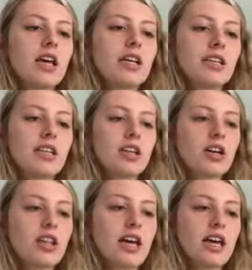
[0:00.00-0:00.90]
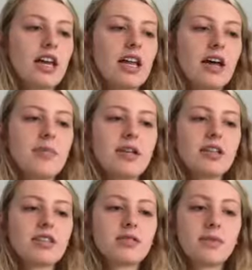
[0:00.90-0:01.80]
it didn't look like it had
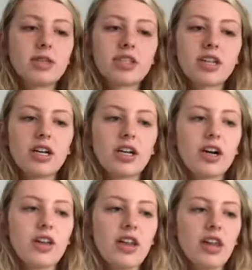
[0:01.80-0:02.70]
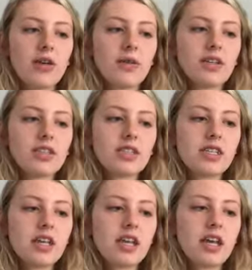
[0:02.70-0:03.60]
been smushed under all the other ones.
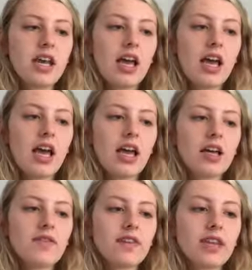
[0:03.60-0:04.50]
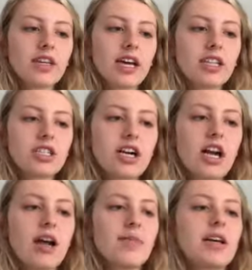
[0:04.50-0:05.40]
And for the texture,
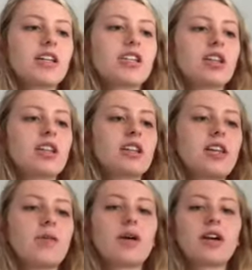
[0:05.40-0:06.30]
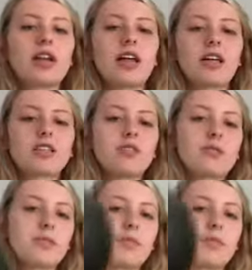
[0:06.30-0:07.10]
I made sure that they weren't like super